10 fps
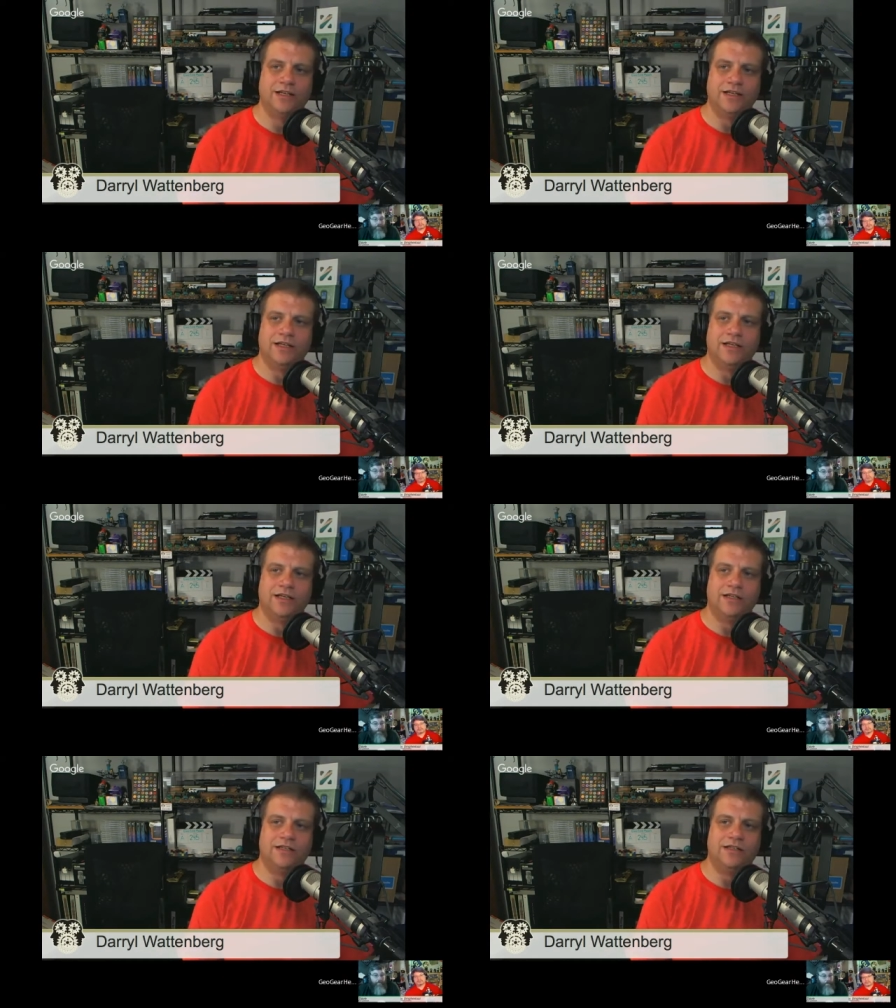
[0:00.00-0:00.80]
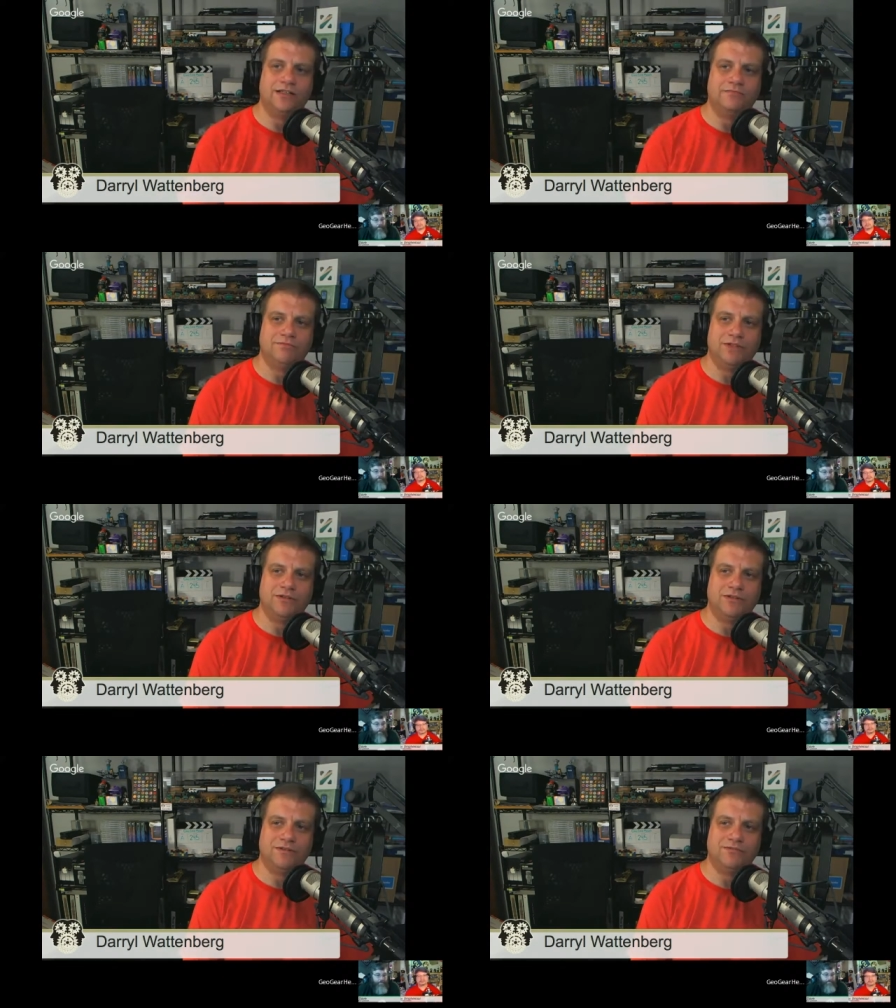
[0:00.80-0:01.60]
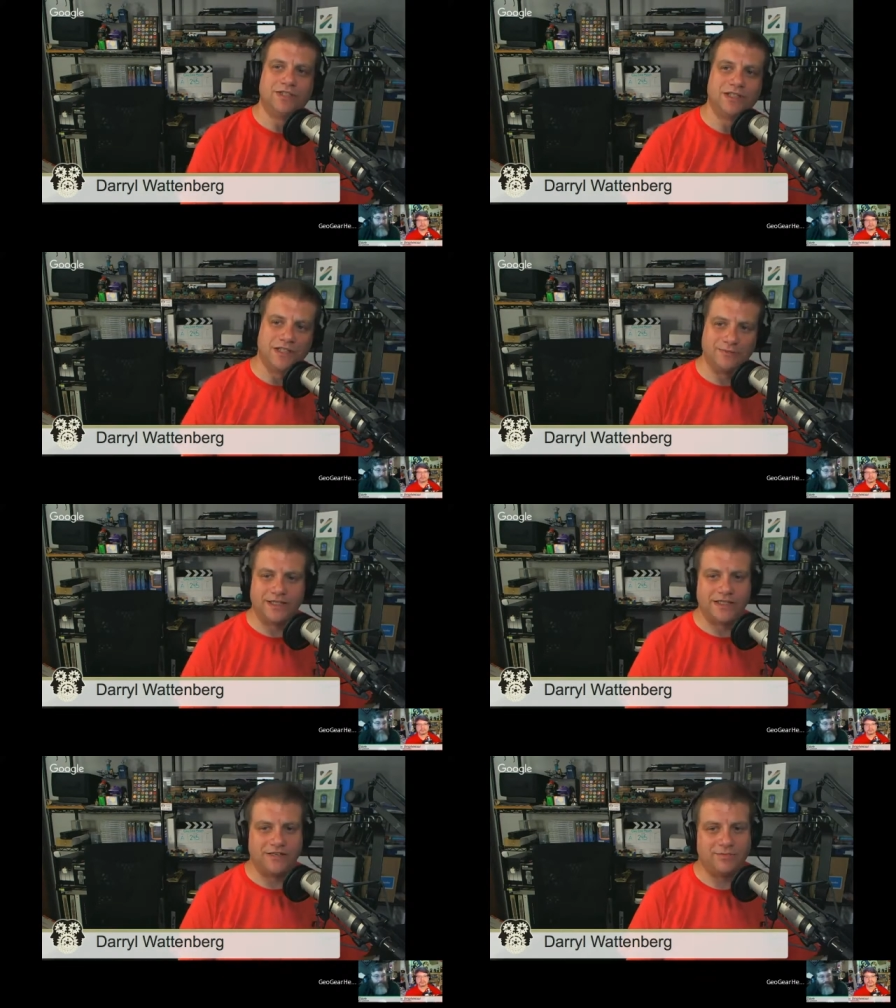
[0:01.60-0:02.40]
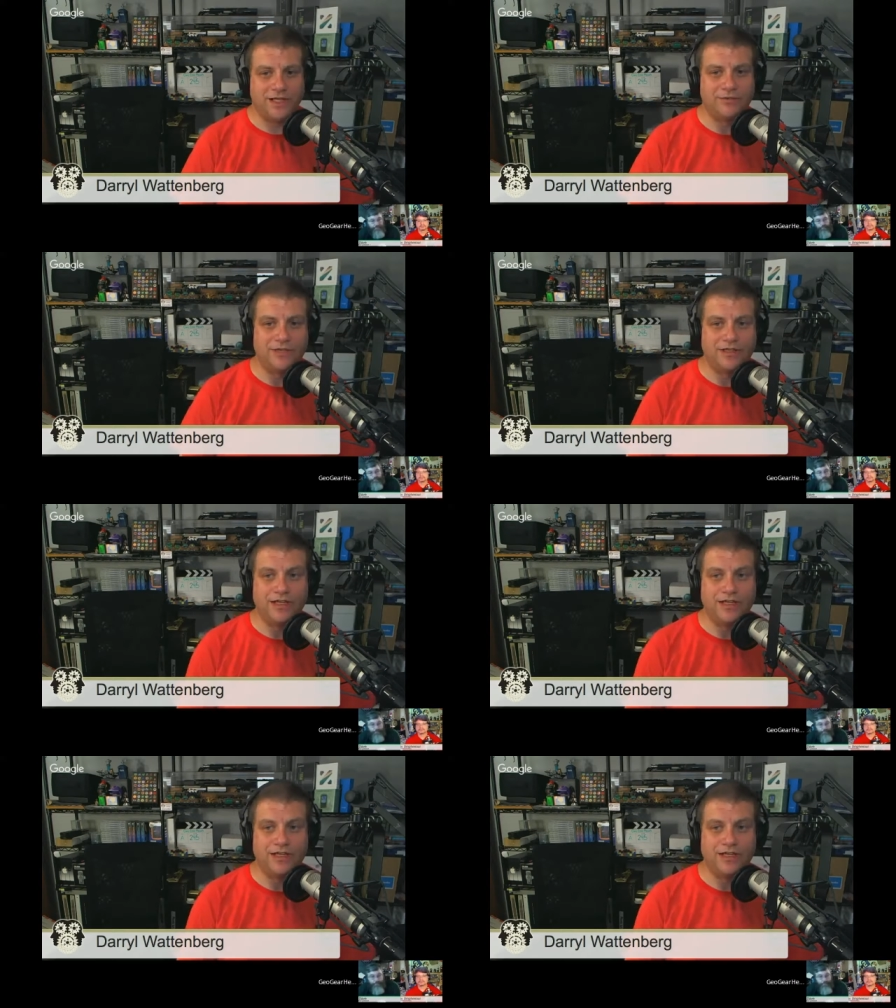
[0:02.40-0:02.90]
and the little bit that I played with it,